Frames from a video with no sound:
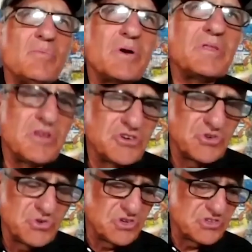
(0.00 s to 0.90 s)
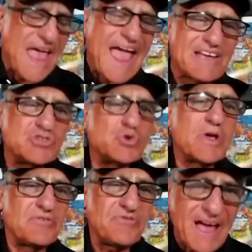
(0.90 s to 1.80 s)
one of the issues is, as you
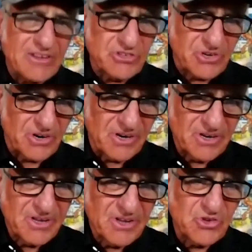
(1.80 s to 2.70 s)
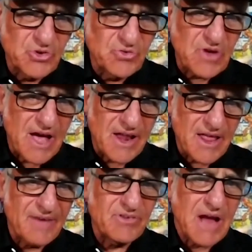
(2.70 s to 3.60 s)
get faster, you've got to
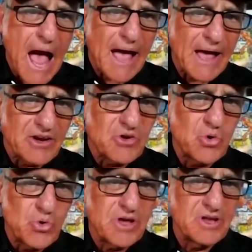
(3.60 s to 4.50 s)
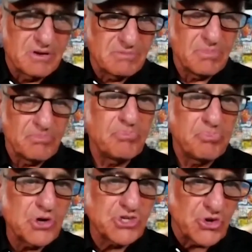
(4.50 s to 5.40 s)
have a guide who can
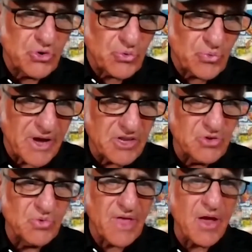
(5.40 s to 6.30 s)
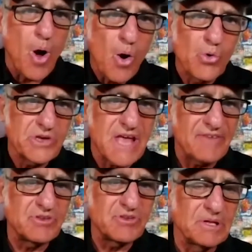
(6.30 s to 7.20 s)
push you, right? They always have
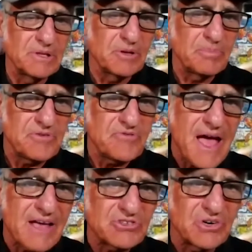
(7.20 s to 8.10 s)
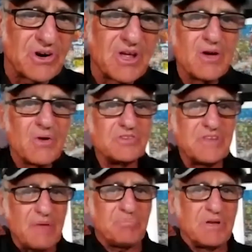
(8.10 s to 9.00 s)
to little bit faster. Has
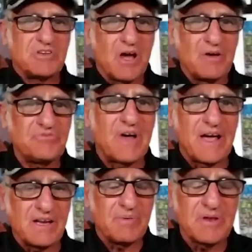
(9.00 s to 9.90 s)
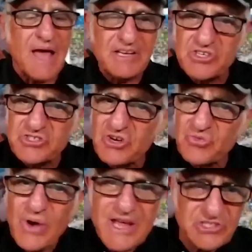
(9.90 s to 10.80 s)
that been tough finding, not just in
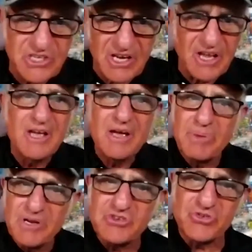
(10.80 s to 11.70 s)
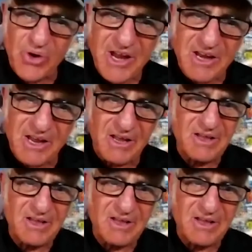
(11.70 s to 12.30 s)
racing, but in training?